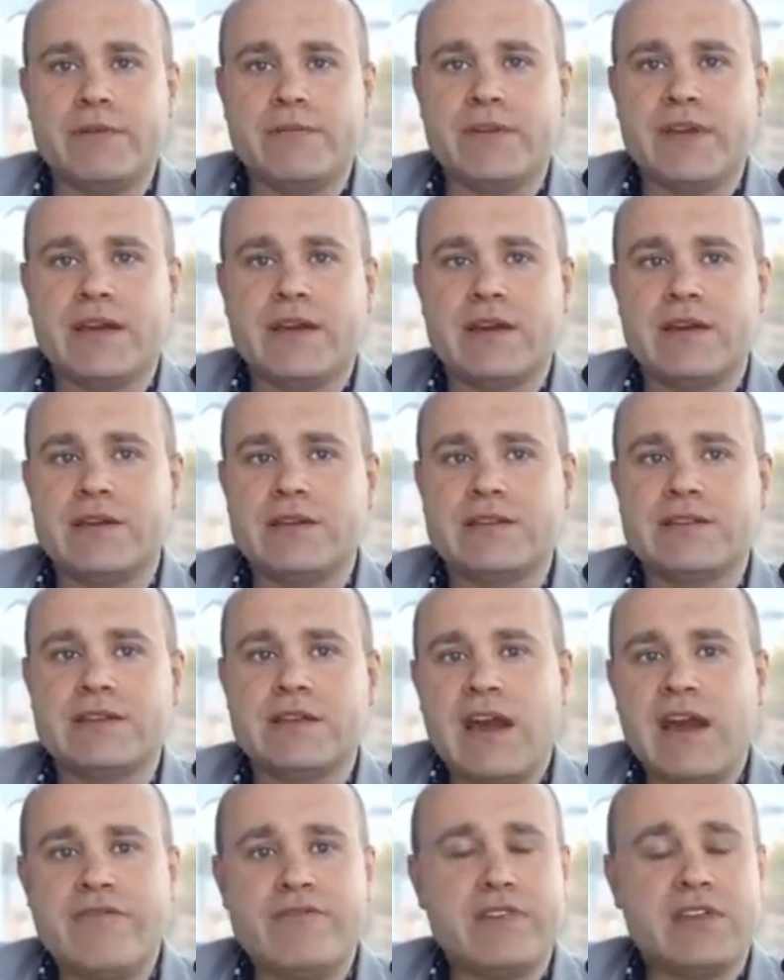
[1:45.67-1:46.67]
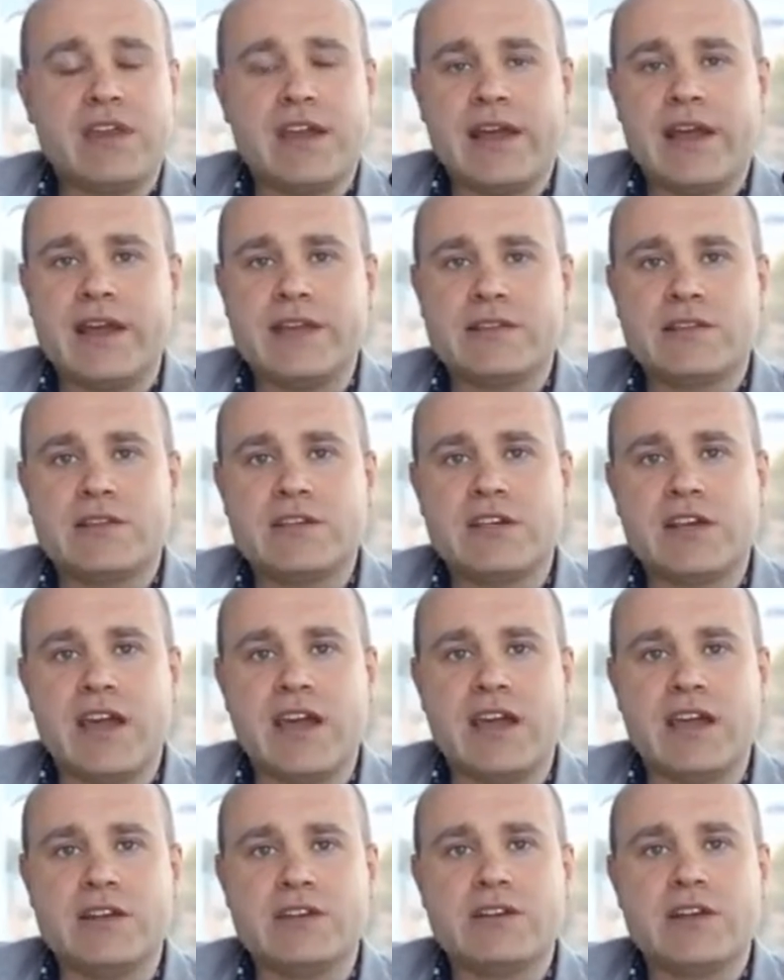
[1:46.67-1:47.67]
and because everything had to
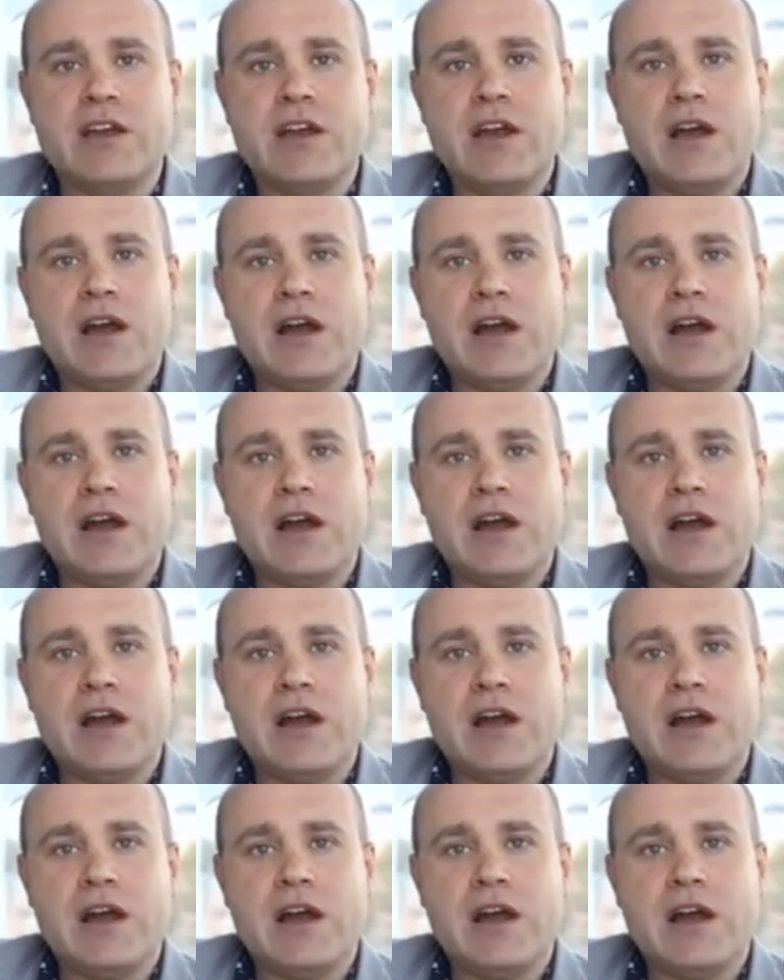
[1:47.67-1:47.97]
change,